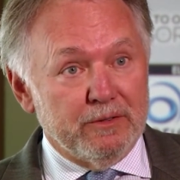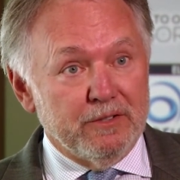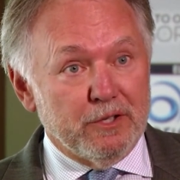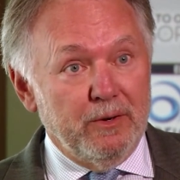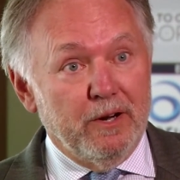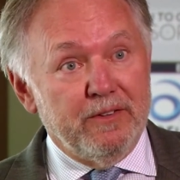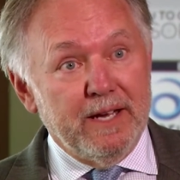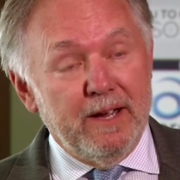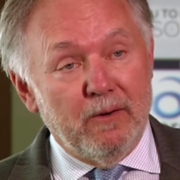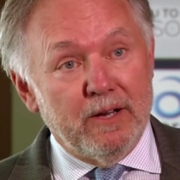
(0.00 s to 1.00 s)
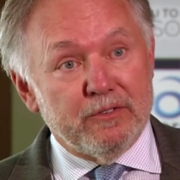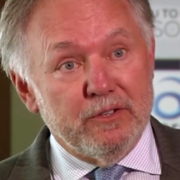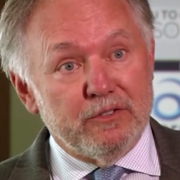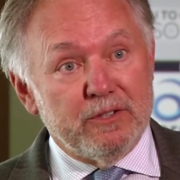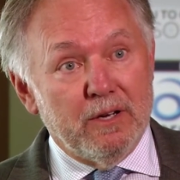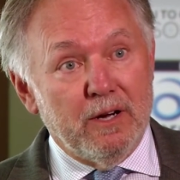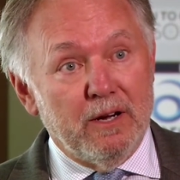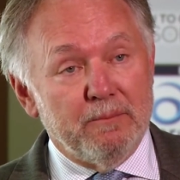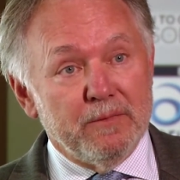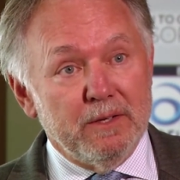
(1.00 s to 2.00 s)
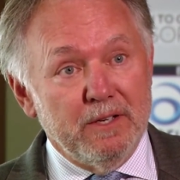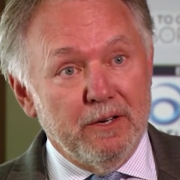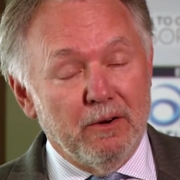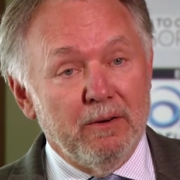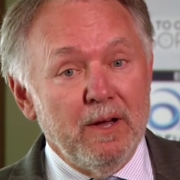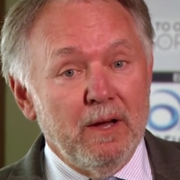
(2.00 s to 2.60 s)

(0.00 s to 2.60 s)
And so here at the ARS this year,